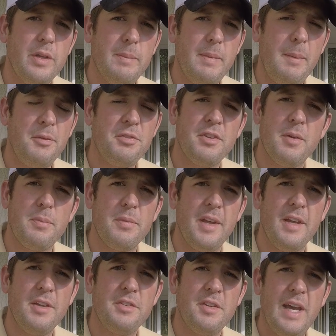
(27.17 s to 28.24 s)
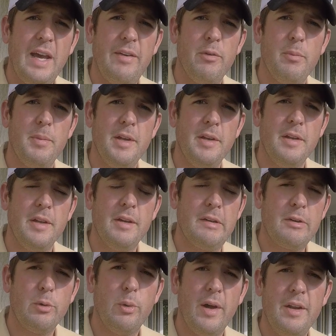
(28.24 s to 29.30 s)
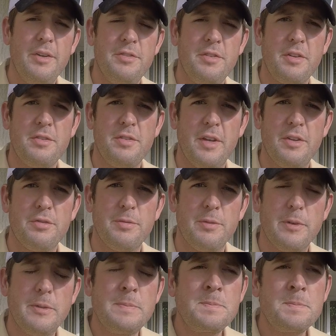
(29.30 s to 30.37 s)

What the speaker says: and maybe some things that haven't been quite as successful.